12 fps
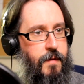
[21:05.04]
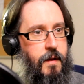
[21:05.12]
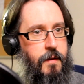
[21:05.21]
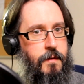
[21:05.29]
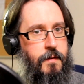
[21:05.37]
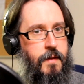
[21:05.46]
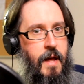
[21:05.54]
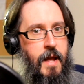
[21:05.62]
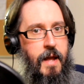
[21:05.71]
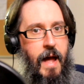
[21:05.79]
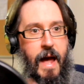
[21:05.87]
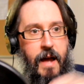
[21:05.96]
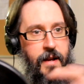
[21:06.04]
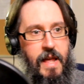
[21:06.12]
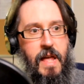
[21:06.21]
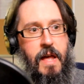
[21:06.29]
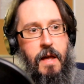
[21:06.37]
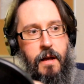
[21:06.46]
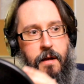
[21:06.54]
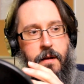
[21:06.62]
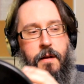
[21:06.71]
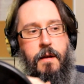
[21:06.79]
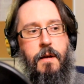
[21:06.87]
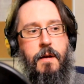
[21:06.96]
that they had here.
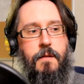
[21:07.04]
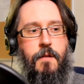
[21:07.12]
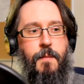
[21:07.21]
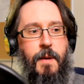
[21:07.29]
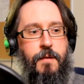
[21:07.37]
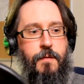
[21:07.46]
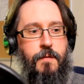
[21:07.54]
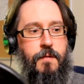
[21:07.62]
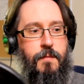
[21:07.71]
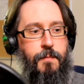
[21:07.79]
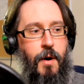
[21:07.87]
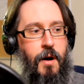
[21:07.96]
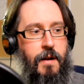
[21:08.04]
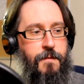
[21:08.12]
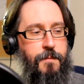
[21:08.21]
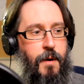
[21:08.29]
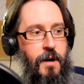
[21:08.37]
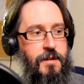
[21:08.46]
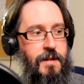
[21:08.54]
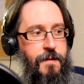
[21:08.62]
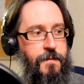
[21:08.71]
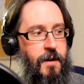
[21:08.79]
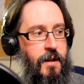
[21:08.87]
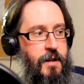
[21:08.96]
So the place was partially
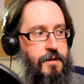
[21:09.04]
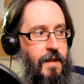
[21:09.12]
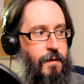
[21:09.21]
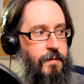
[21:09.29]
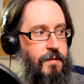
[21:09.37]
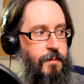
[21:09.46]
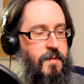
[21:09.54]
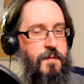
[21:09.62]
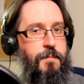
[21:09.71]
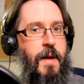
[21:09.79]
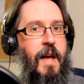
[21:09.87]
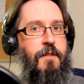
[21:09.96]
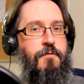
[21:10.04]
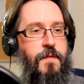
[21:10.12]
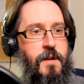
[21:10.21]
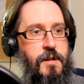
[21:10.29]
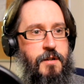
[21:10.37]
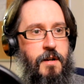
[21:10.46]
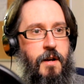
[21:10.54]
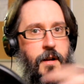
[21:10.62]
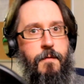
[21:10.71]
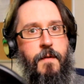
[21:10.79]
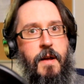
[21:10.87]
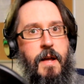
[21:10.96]
furnished, and there was some extra furniture kind
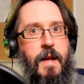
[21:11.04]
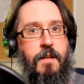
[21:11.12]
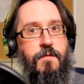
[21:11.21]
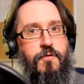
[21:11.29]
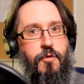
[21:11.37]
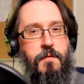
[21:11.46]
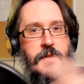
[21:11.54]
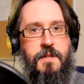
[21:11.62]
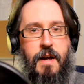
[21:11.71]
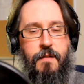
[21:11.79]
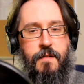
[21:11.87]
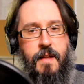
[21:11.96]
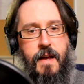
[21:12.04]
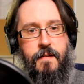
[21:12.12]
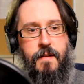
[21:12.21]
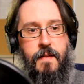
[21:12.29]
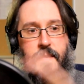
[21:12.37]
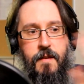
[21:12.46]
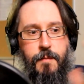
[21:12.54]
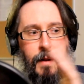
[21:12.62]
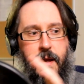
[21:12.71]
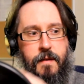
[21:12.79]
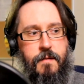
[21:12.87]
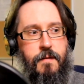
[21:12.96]
of in storage downstairs in this
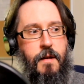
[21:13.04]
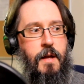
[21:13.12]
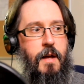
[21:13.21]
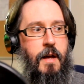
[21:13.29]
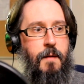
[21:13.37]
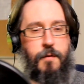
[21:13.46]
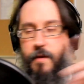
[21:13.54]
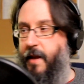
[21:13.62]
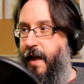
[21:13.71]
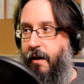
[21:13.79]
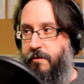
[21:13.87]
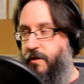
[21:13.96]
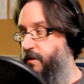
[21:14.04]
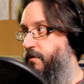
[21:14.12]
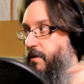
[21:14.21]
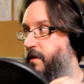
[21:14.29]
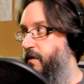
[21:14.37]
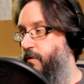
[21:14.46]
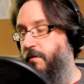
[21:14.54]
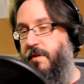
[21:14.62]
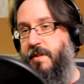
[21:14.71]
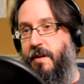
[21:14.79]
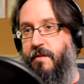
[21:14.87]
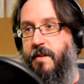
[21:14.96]
place. And so the couches are all in
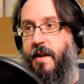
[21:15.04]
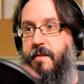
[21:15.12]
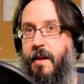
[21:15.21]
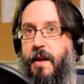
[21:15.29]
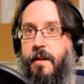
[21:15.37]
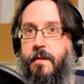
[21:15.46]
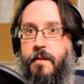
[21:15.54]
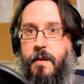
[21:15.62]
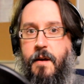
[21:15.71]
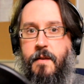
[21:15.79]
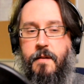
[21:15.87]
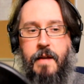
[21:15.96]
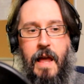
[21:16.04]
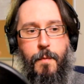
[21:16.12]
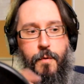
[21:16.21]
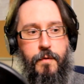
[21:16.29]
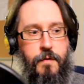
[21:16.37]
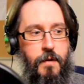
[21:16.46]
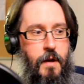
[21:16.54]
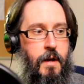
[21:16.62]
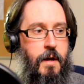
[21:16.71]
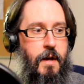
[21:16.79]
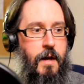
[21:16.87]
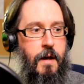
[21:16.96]
storage downstairs, and the tables
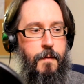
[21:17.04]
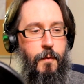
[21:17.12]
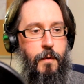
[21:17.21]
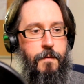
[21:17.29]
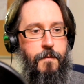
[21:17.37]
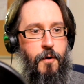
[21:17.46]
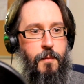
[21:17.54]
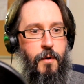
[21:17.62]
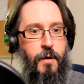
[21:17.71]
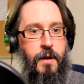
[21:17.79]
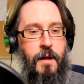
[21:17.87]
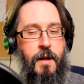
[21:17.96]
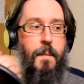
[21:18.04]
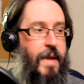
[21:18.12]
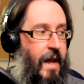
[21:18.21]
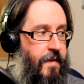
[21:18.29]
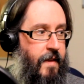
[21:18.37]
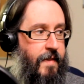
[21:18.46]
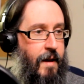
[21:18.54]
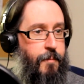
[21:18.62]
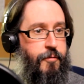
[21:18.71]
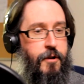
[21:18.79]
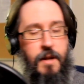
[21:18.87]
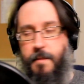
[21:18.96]
that we film on. But yeah, I think that pretty